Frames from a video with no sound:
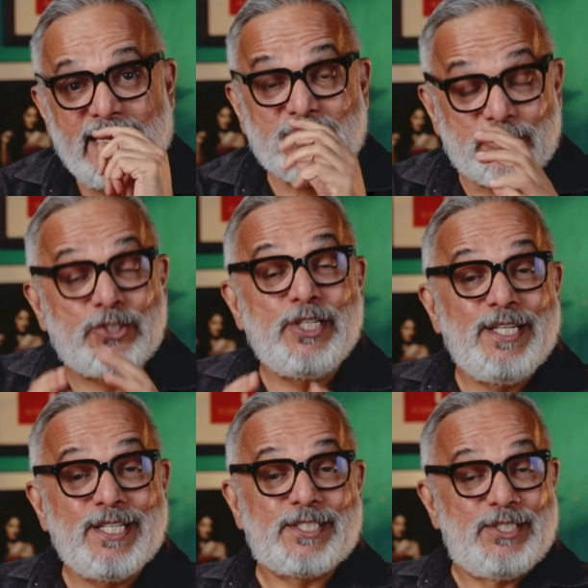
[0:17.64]
a
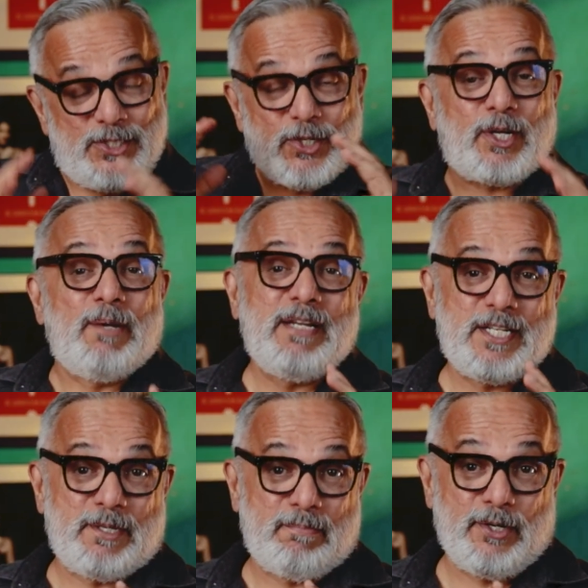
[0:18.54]
serious
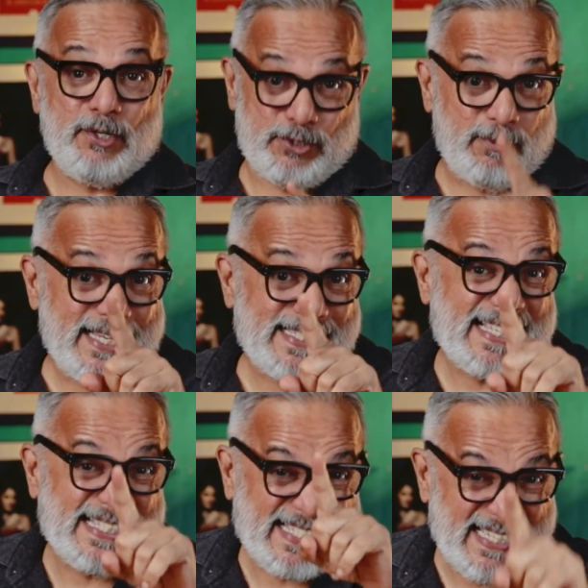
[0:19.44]
documentary producer, when I say
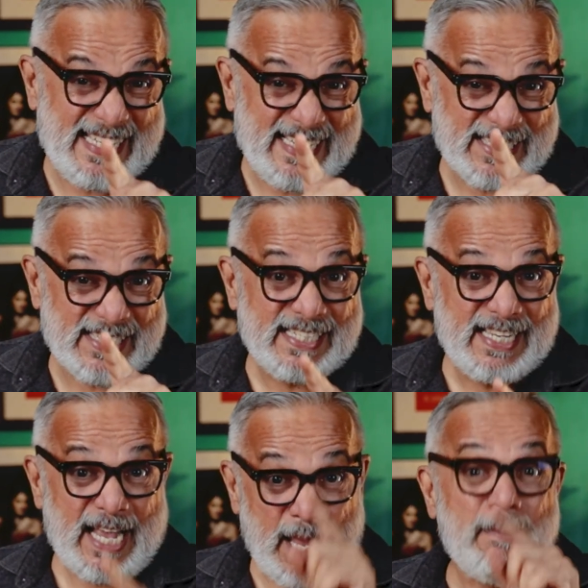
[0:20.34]
serious,
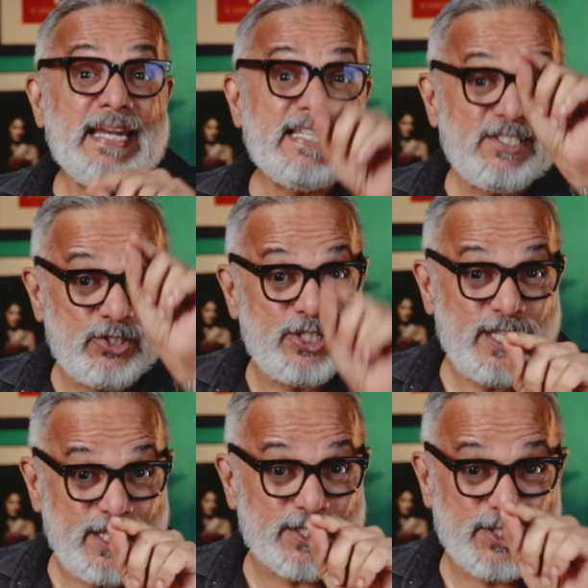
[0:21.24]
I mean
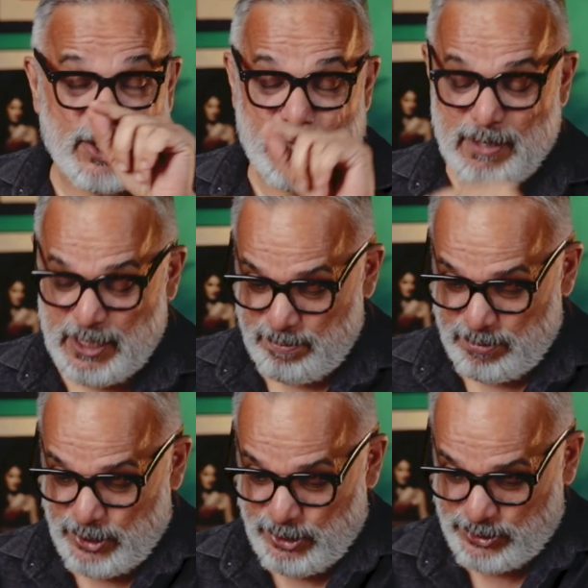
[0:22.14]
serious documentary
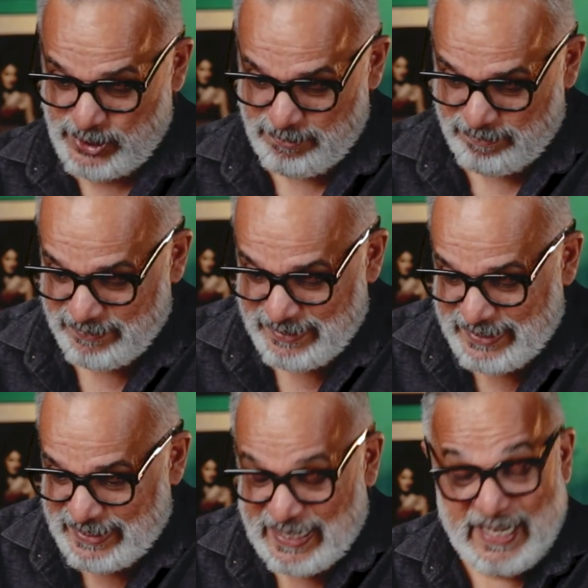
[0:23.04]
producer,
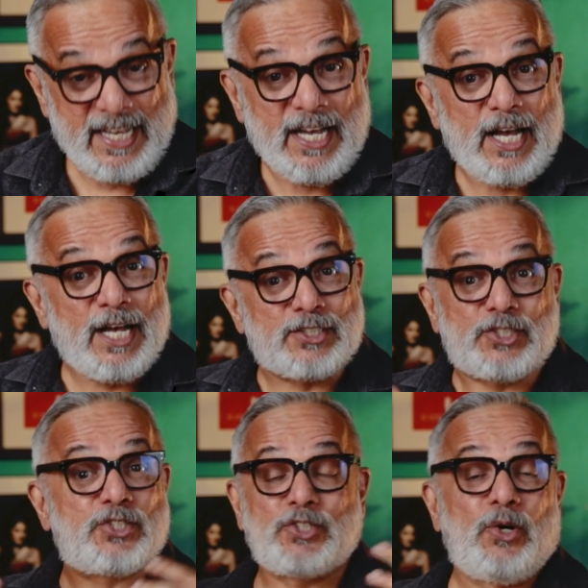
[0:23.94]
a
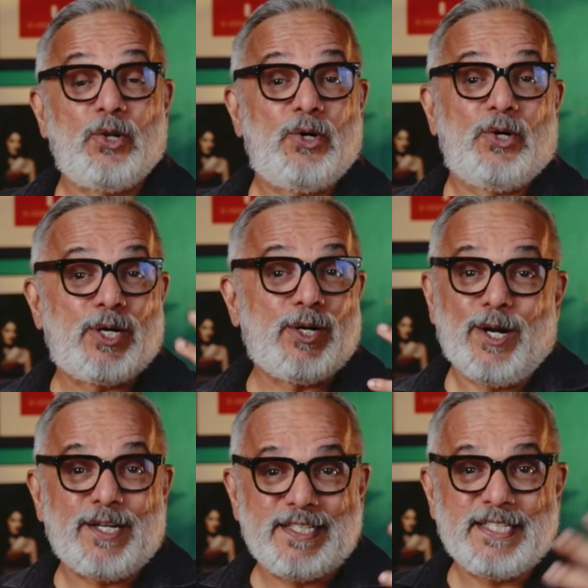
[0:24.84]
solo
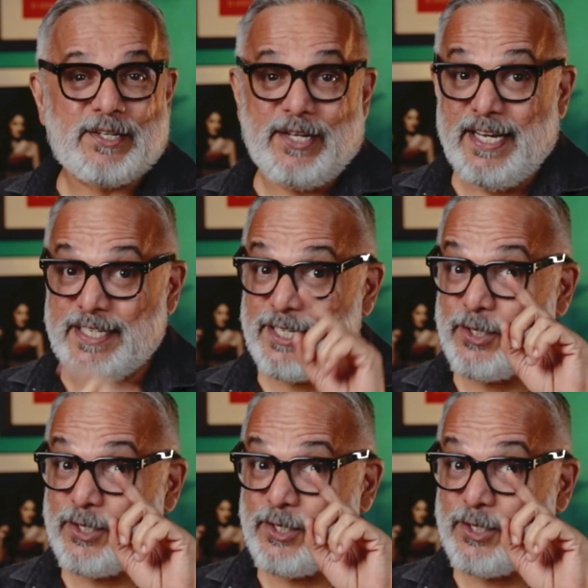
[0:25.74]
content creator